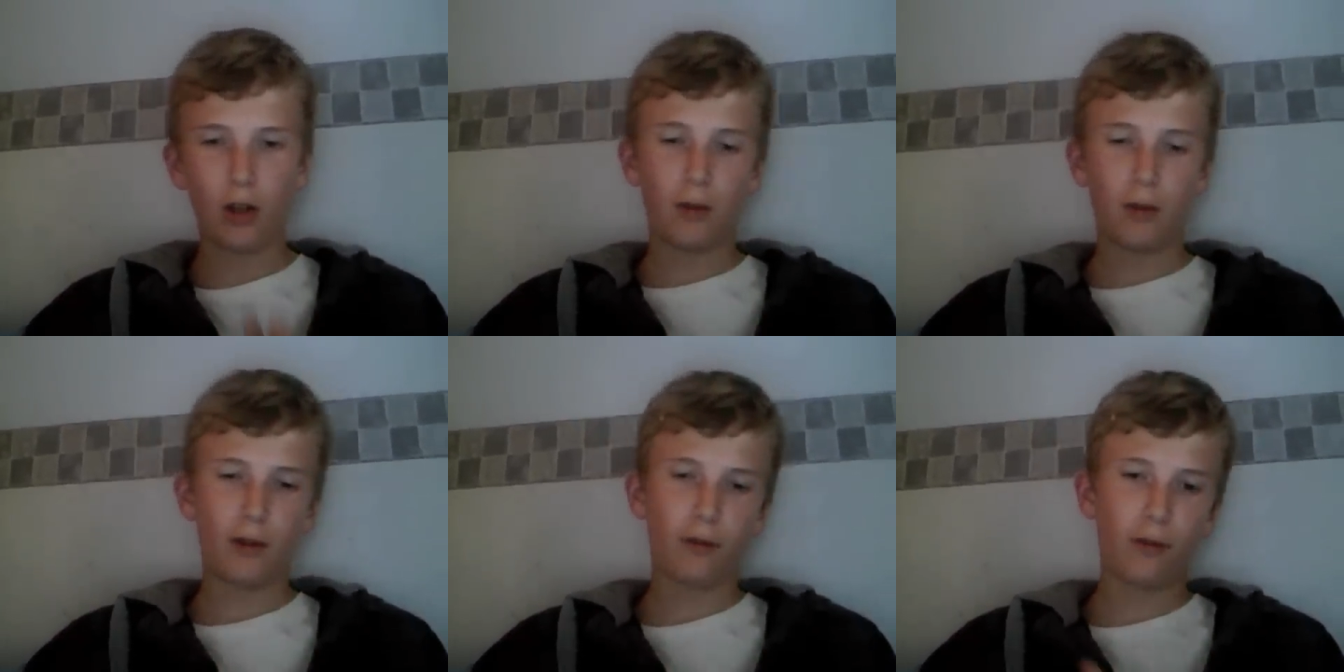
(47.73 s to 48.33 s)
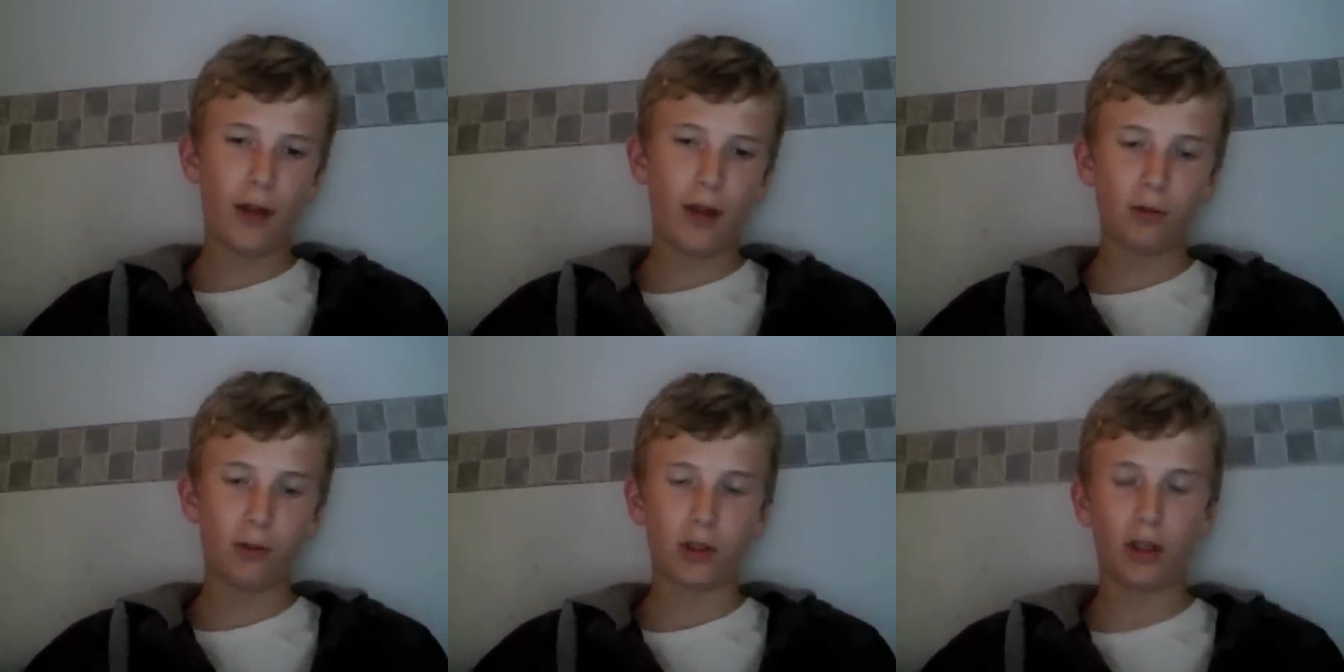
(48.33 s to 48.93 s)
But for now
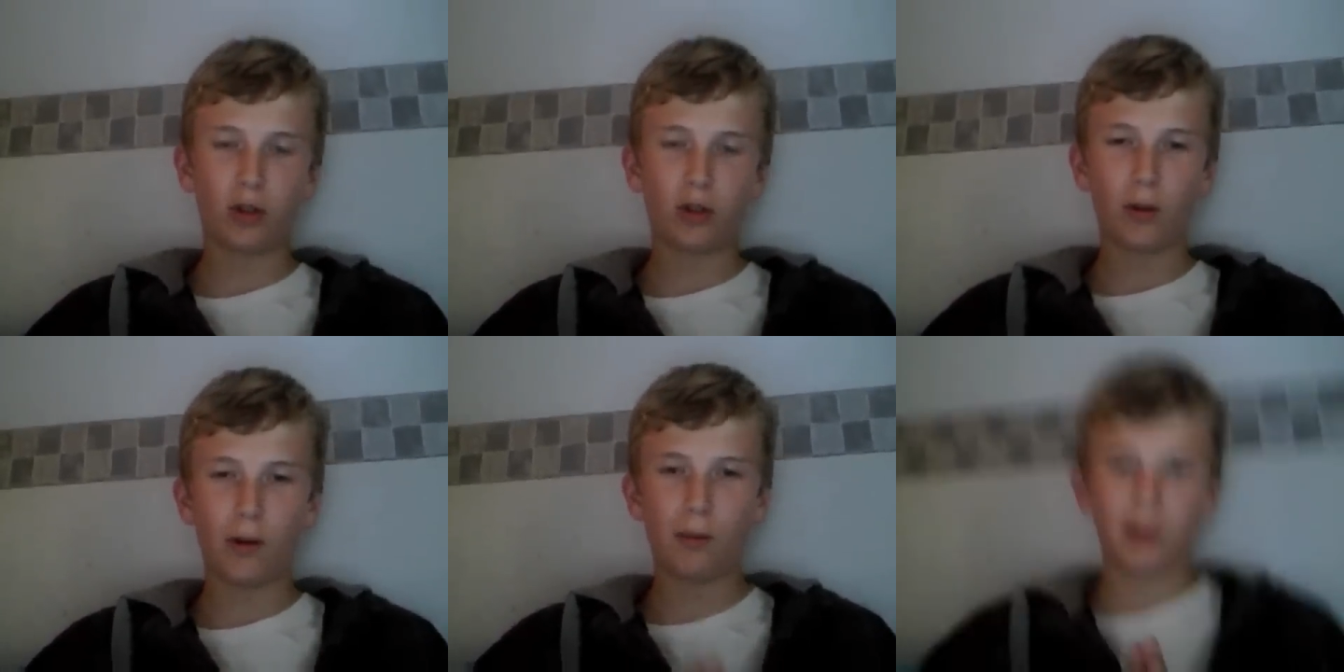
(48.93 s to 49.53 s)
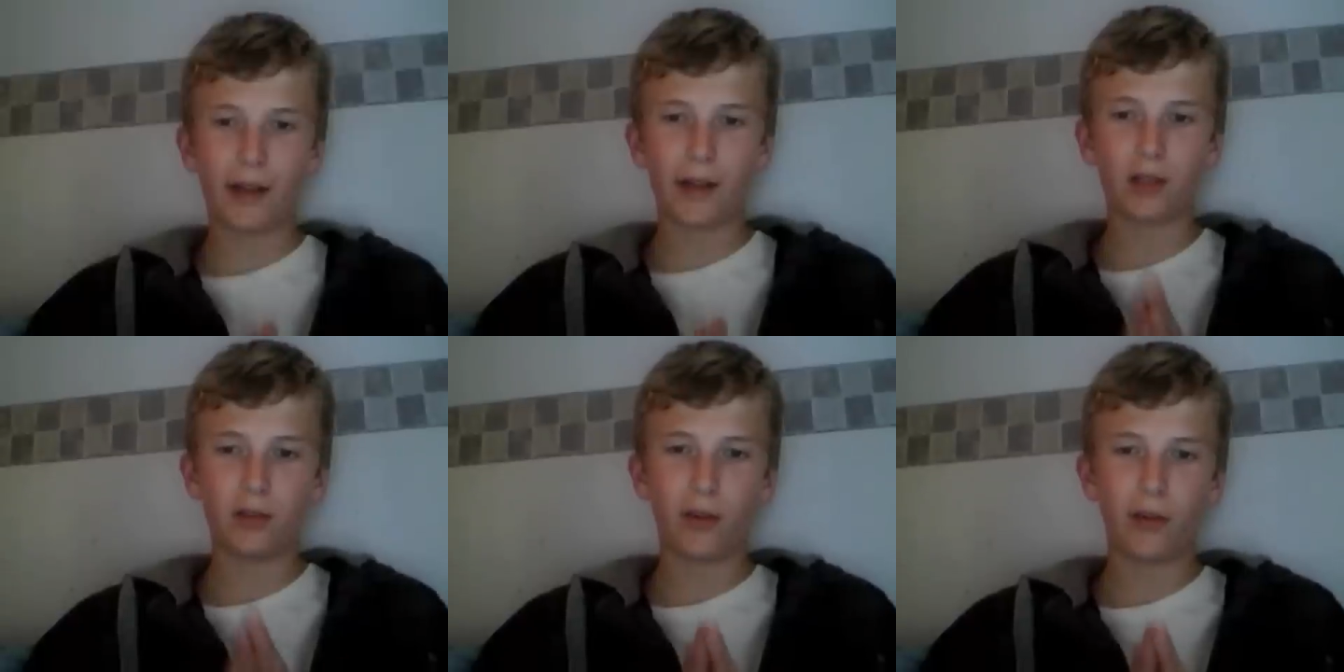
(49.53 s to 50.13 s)
I'm just gonna talk about my
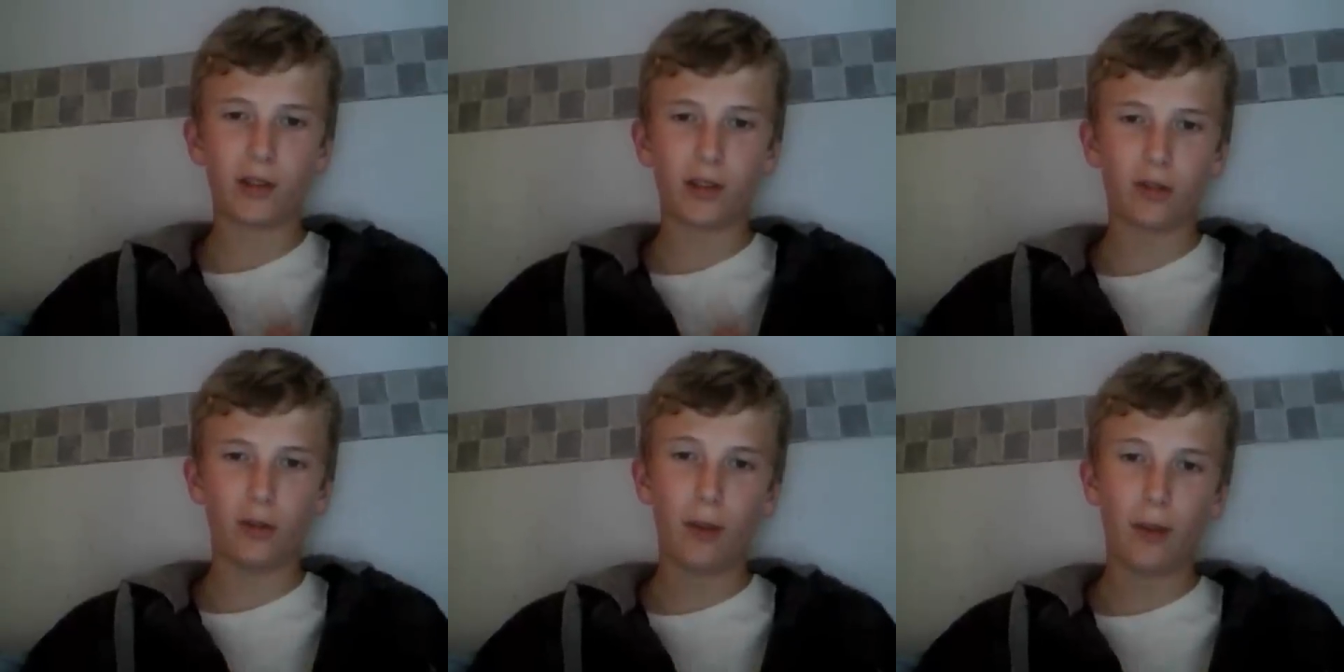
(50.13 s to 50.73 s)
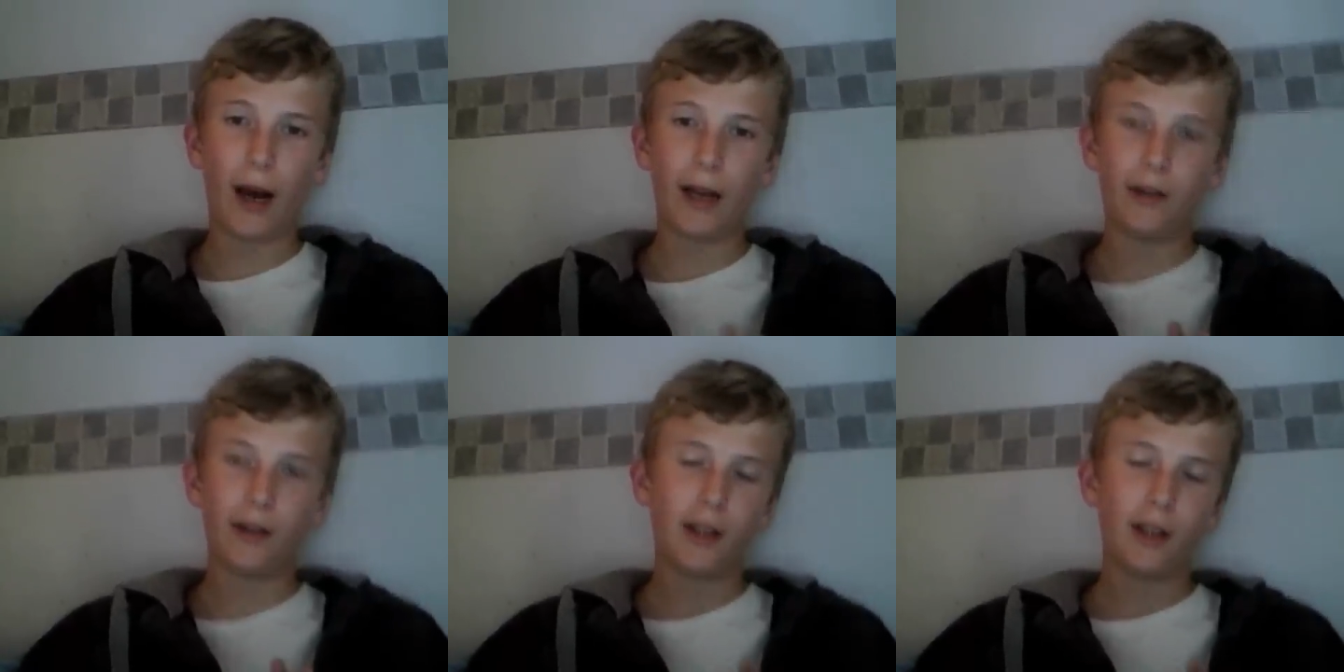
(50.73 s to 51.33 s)
predictions for each group and